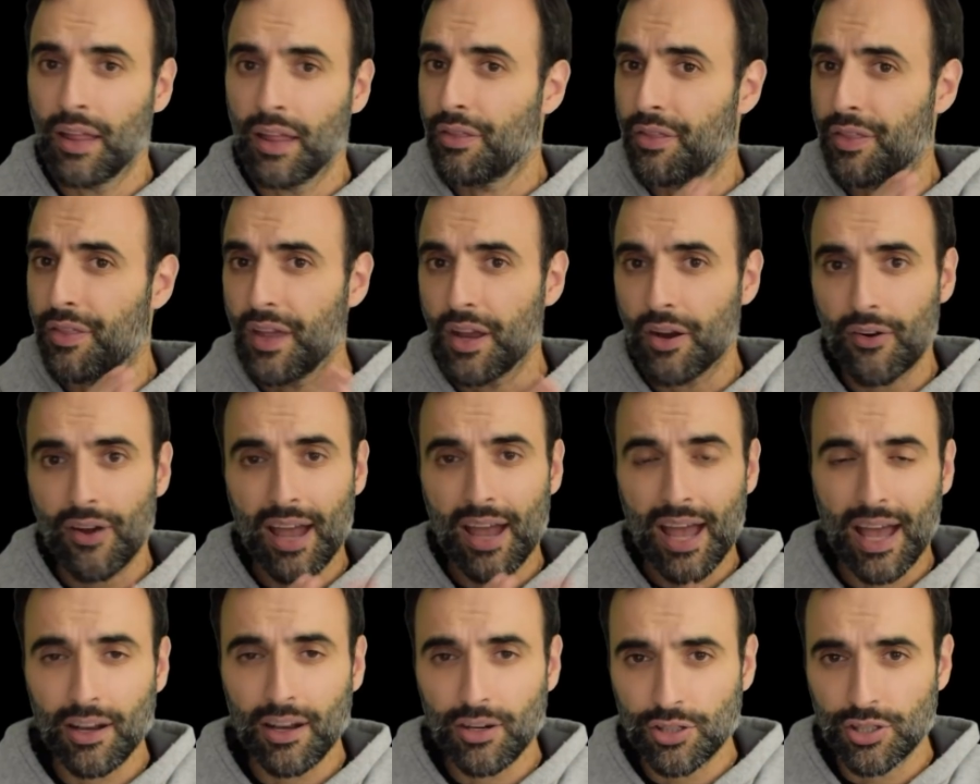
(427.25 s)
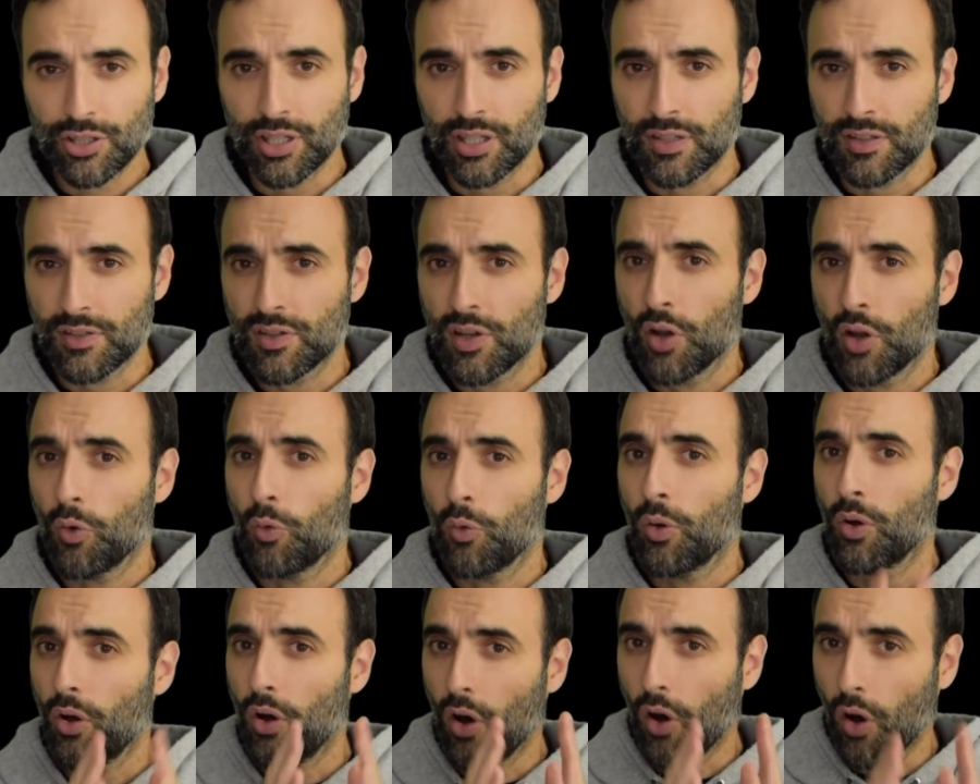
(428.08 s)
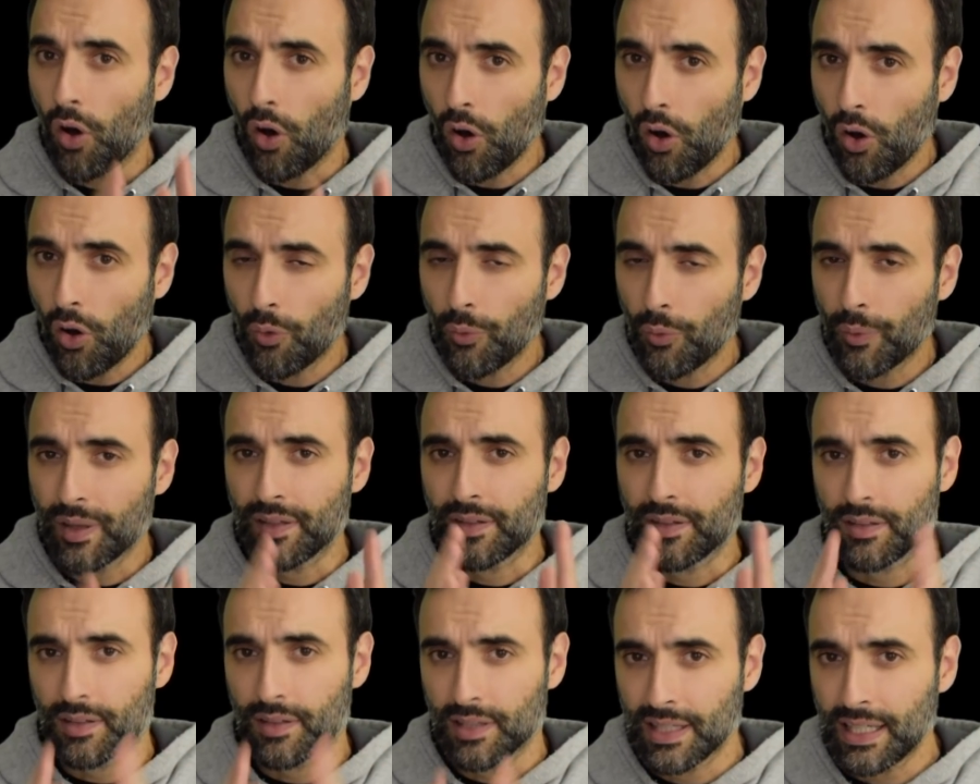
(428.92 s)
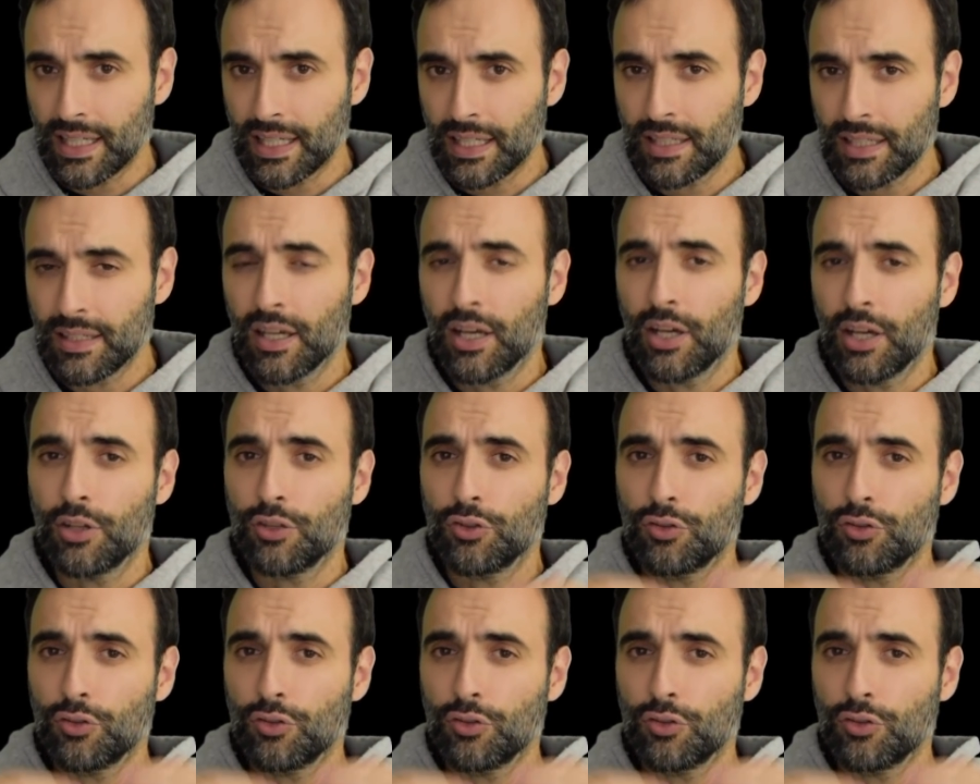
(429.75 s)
Their actions will always lead